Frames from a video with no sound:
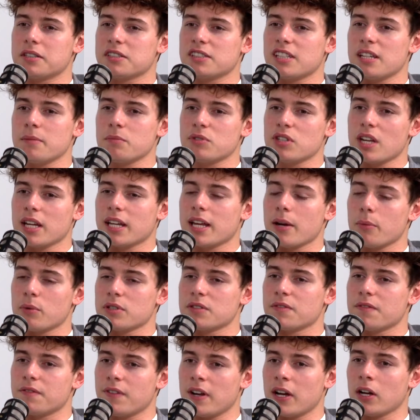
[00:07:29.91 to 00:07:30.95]
seems like it
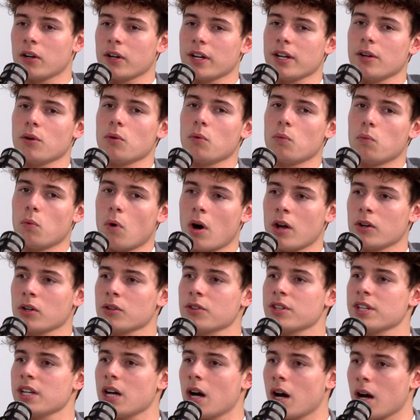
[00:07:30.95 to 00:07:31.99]
was very one or
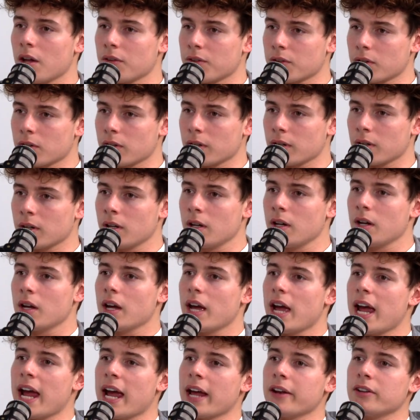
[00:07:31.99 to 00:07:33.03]
the other,
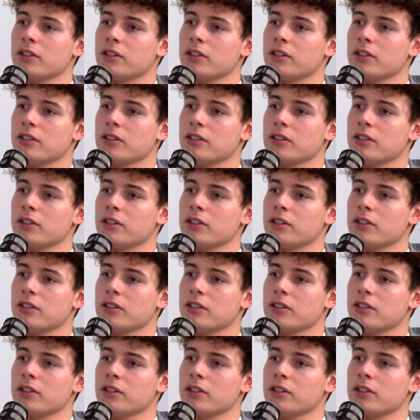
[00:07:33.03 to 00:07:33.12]
and